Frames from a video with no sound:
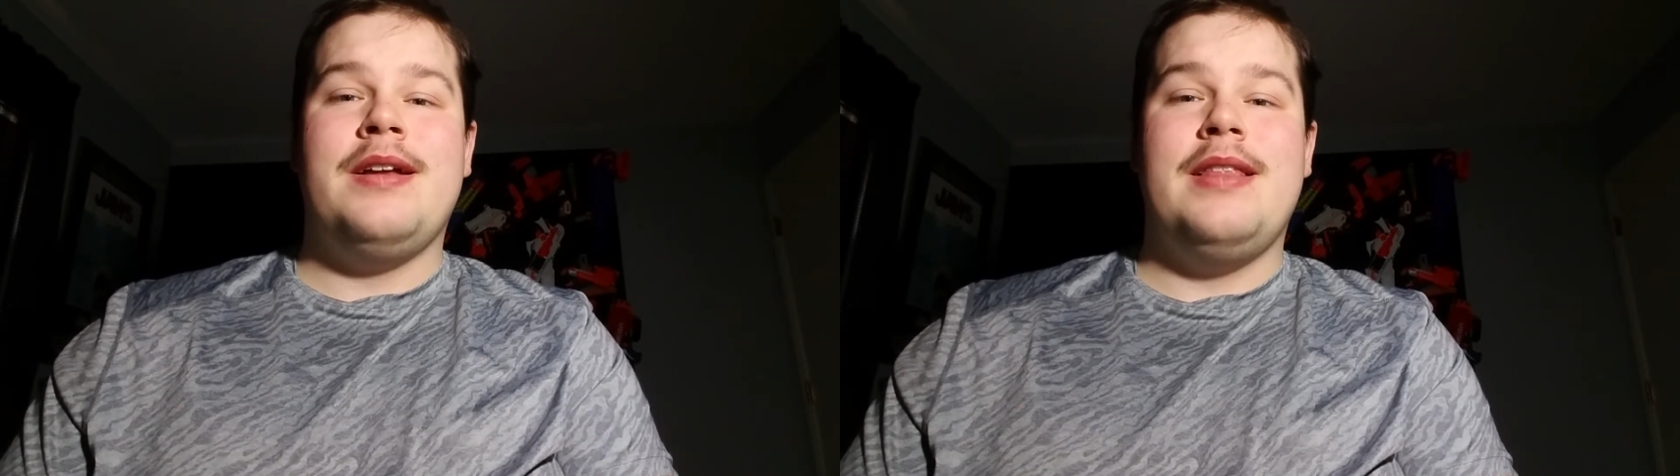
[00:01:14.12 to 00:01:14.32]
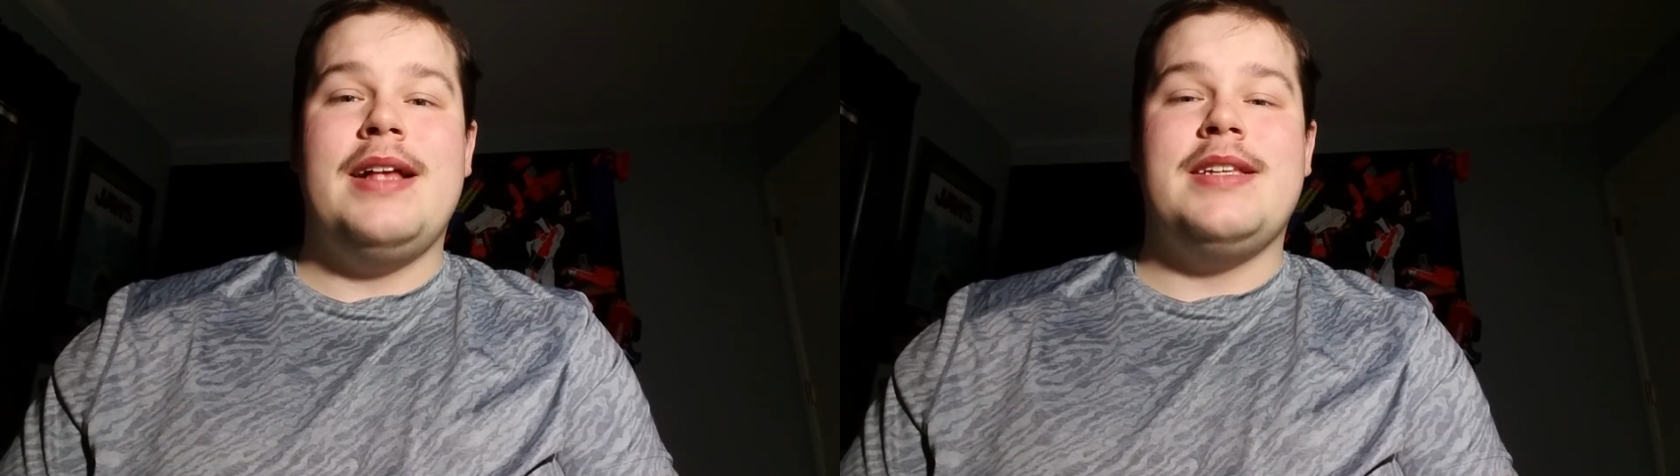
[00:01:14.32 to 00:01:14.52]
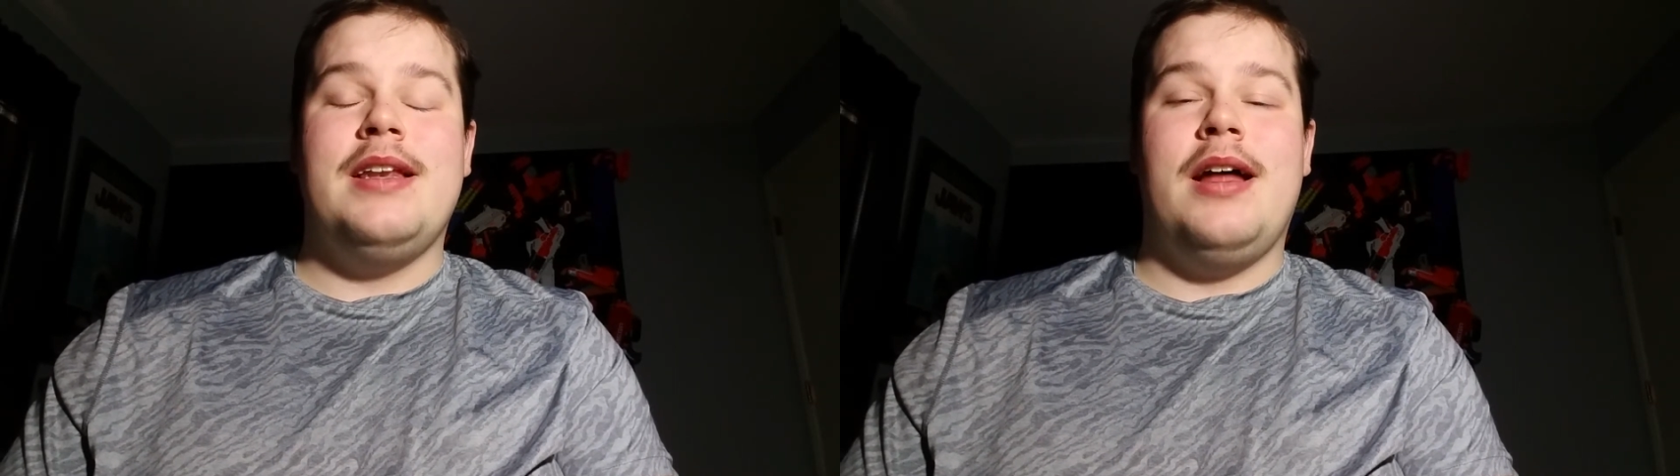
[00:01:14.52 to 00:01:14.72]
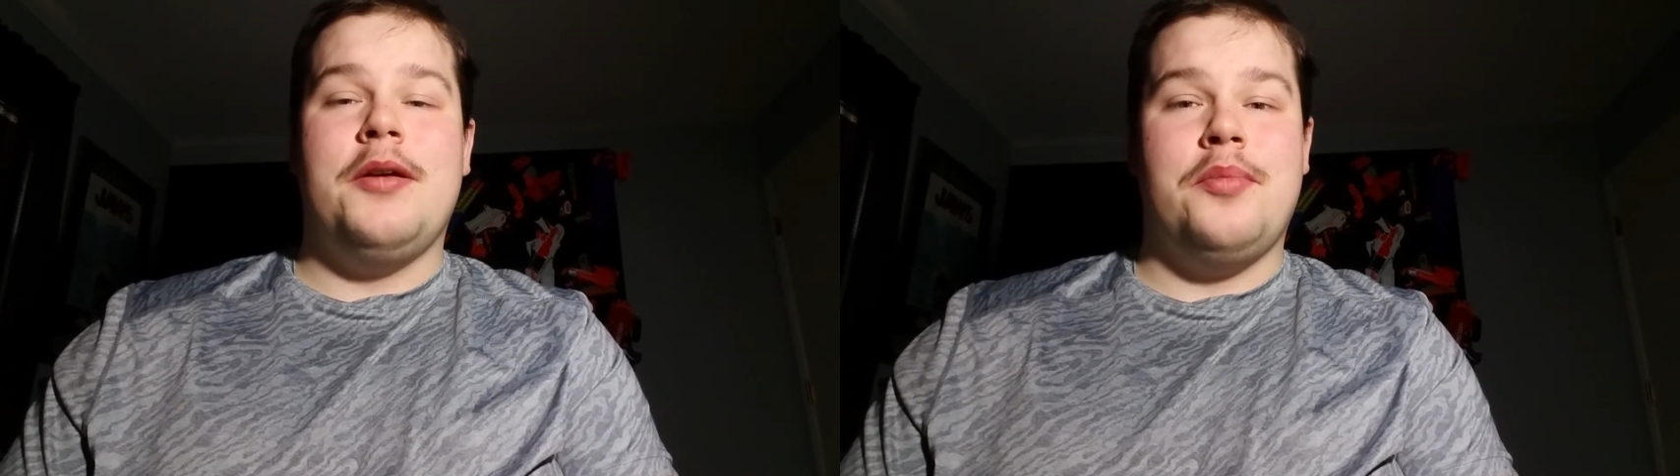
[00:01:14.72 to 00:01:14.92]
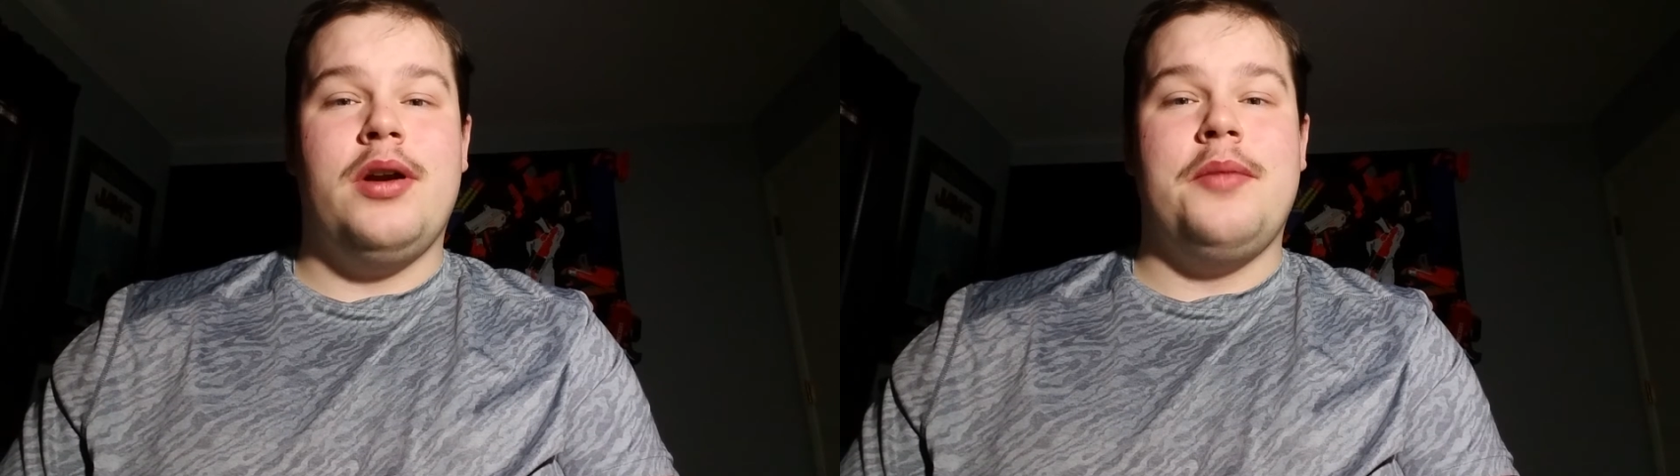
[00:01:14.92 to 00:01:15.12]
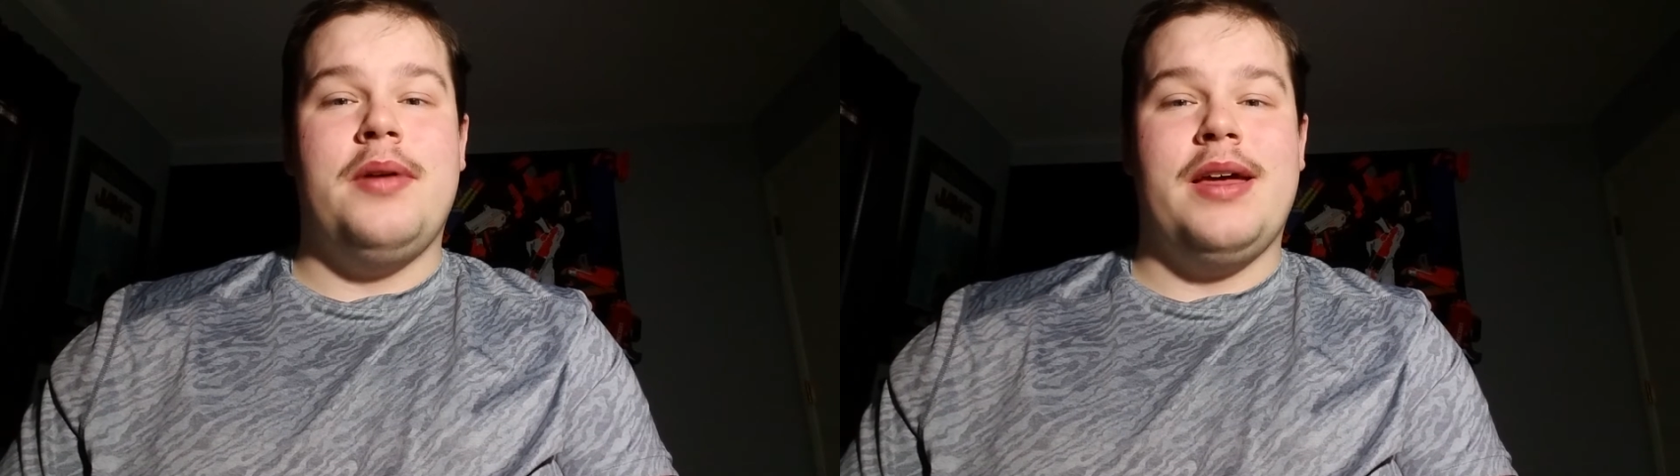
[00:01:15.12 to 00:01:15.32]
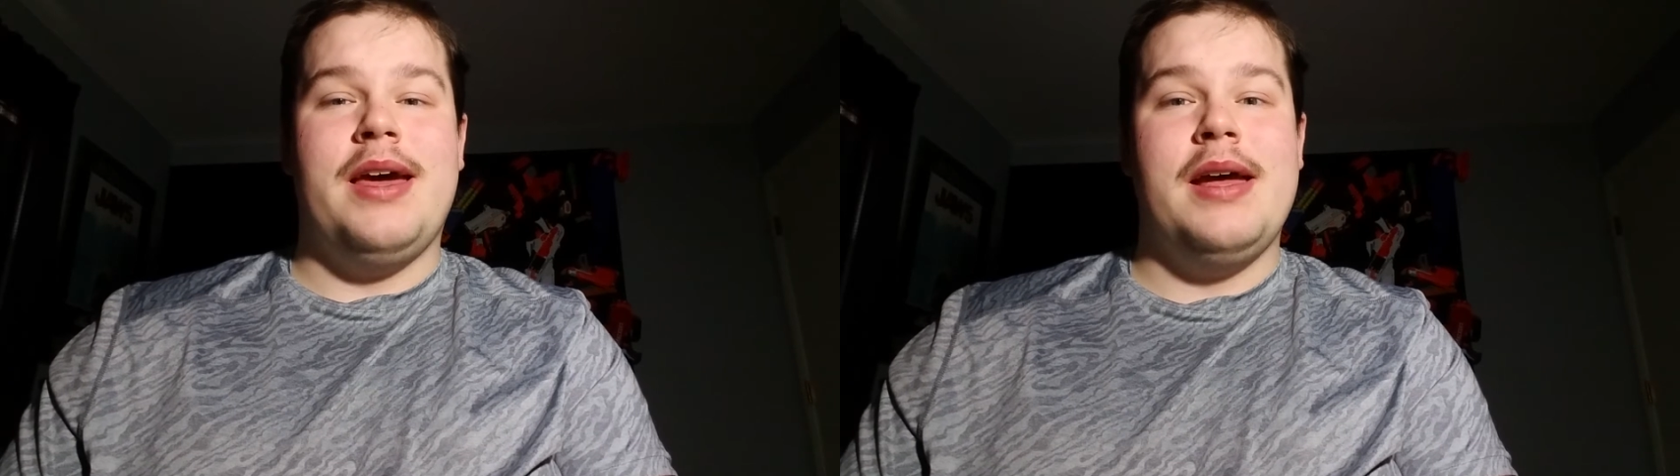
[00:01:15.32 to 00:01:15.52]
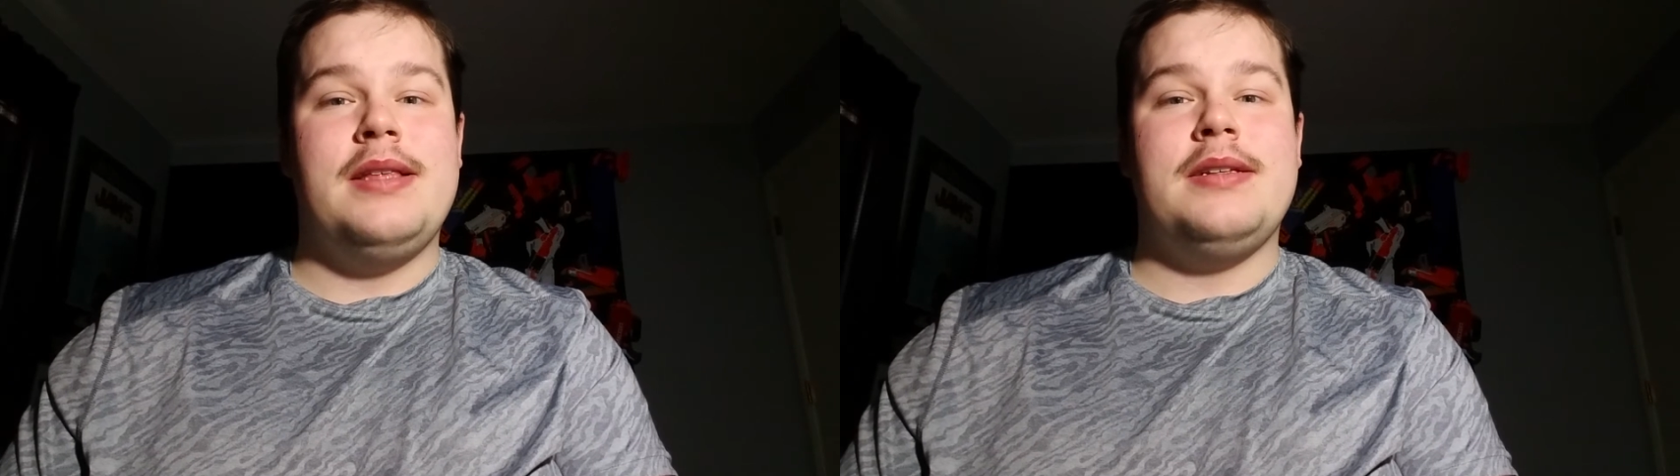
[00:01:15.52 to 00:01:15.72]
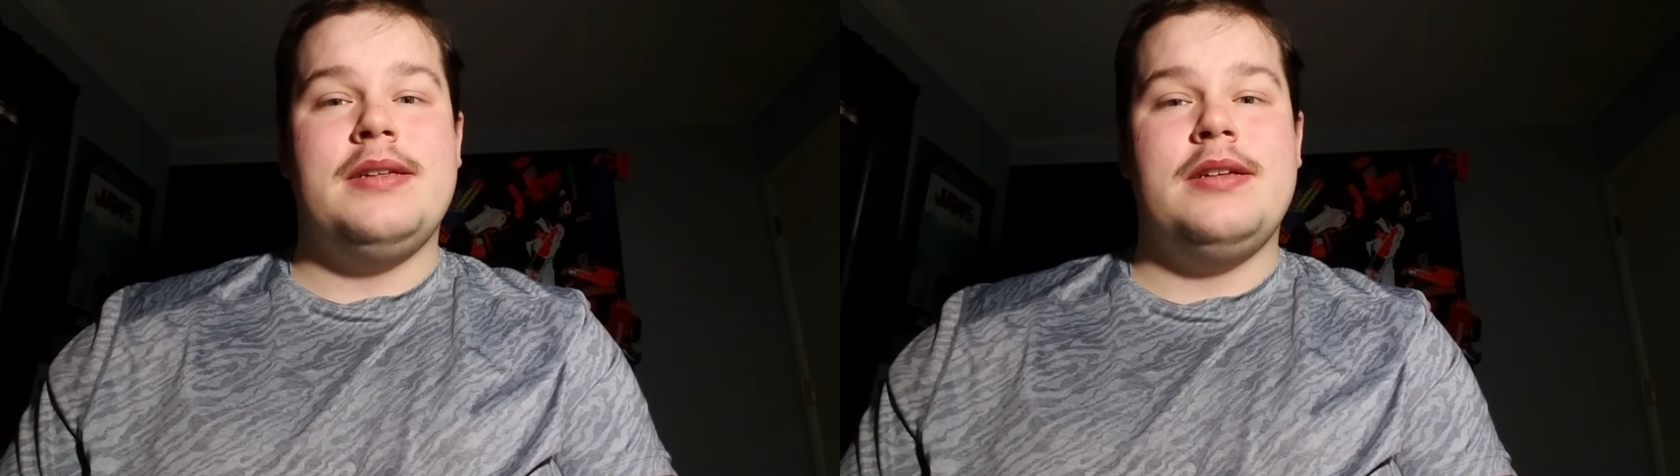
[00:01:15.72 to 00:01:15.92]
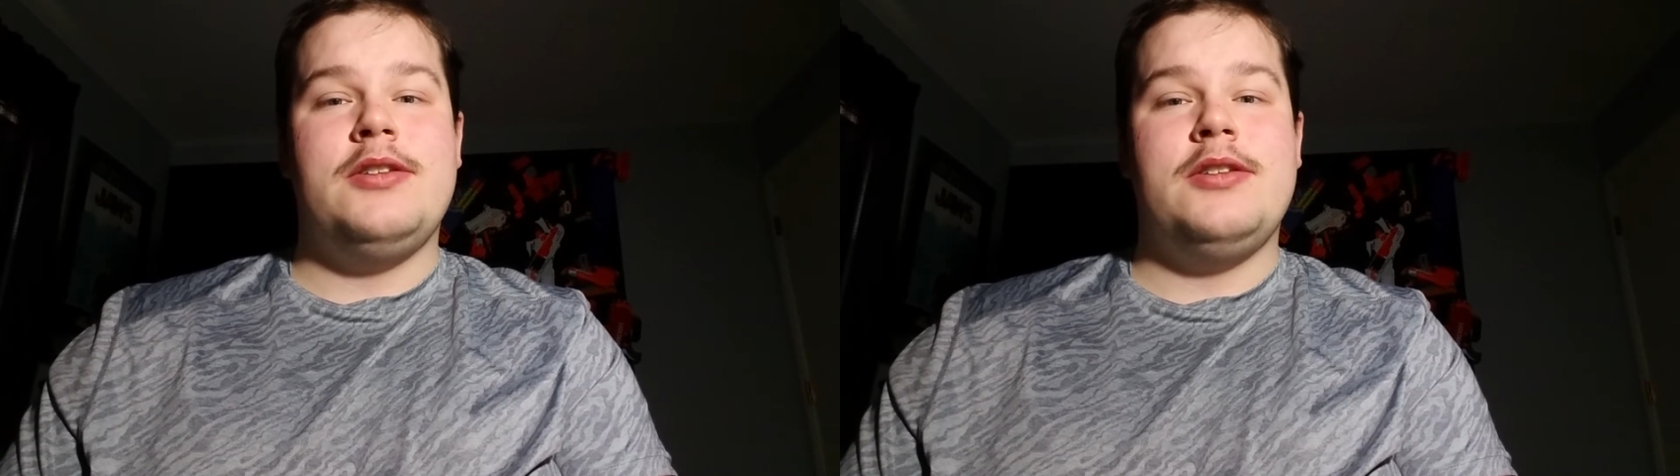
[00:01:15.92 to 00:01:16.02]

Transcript: that's another pretty big hit.